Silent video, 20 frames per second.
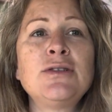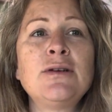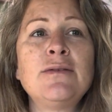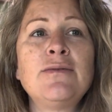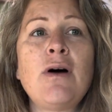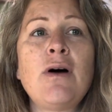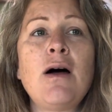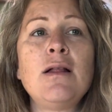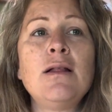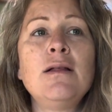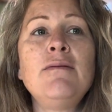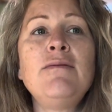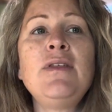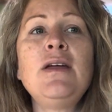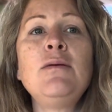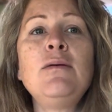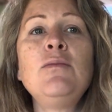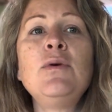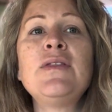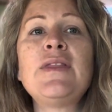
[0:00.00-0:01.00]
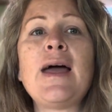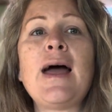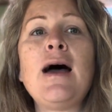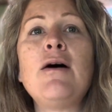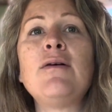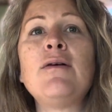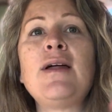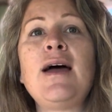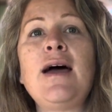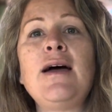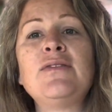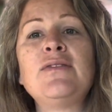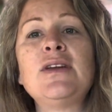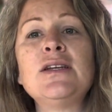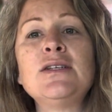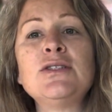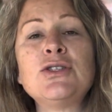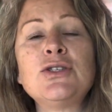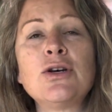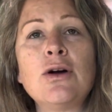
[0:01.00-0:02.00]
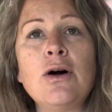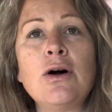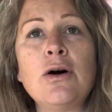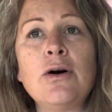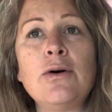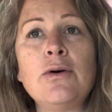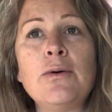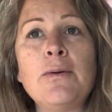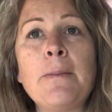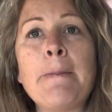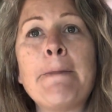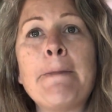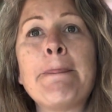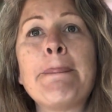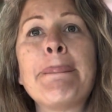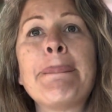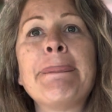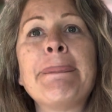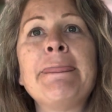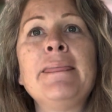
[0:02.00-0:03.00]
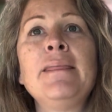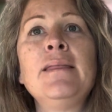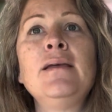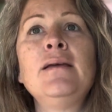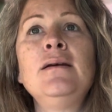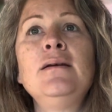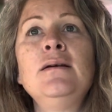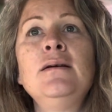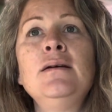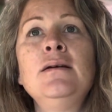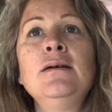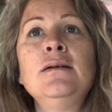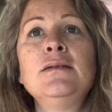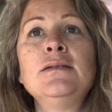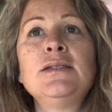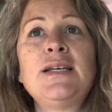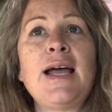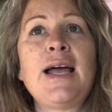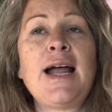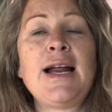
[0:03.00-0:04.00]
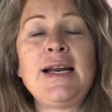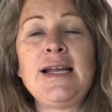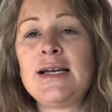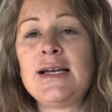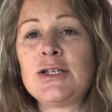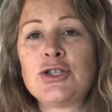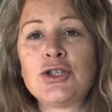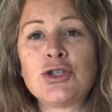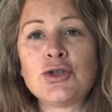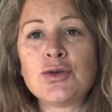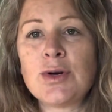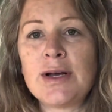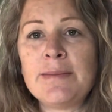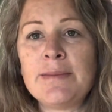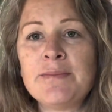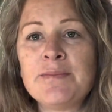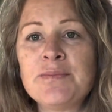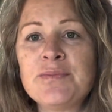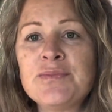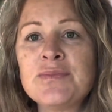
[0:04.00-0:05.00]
of all of them without having to go to any extreme.